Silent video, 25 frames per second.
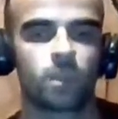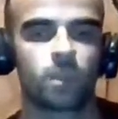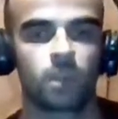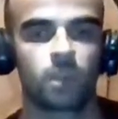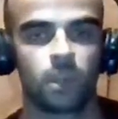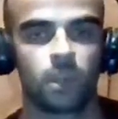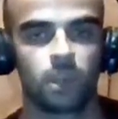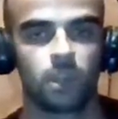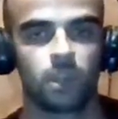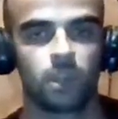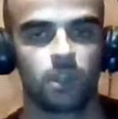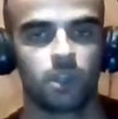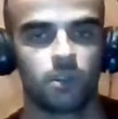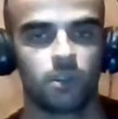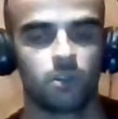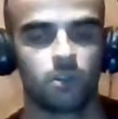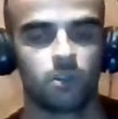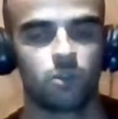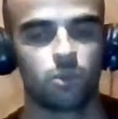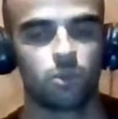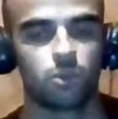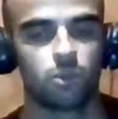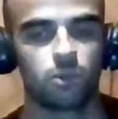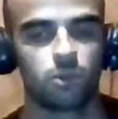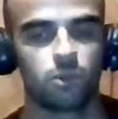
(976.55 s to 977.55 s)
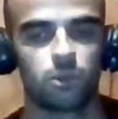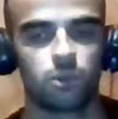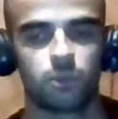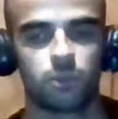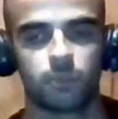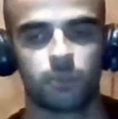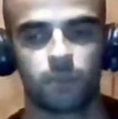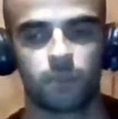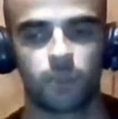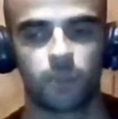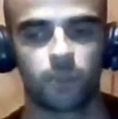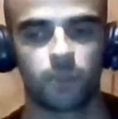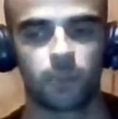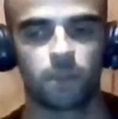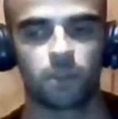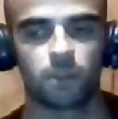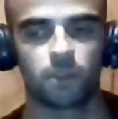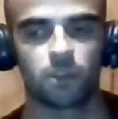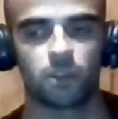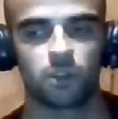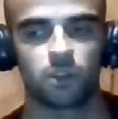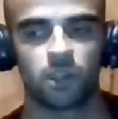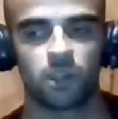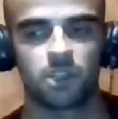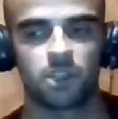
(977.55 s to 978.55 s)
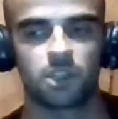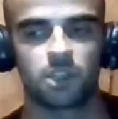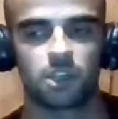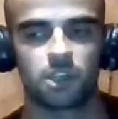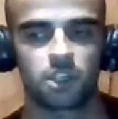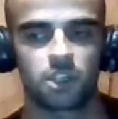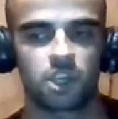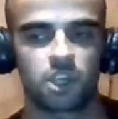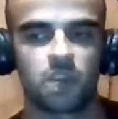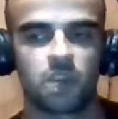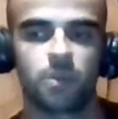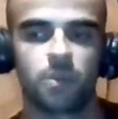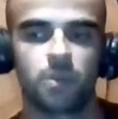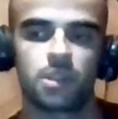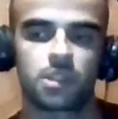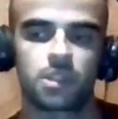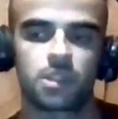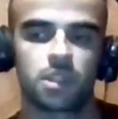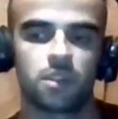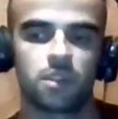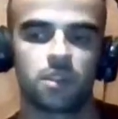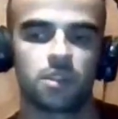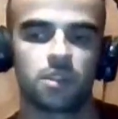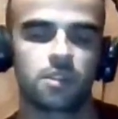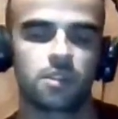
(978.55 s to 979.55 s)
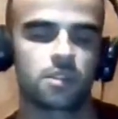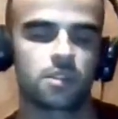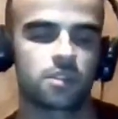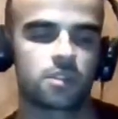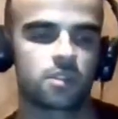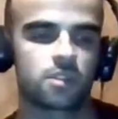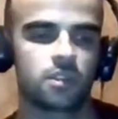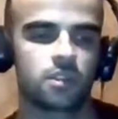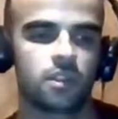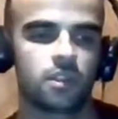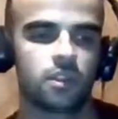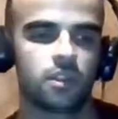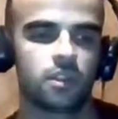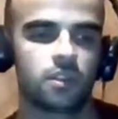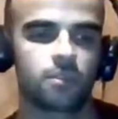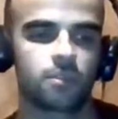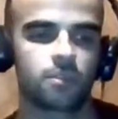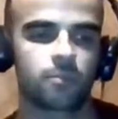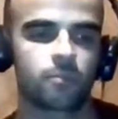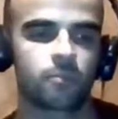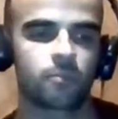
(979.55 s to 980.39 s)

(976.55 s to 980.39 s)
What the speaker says: and to, let's say, share my skills to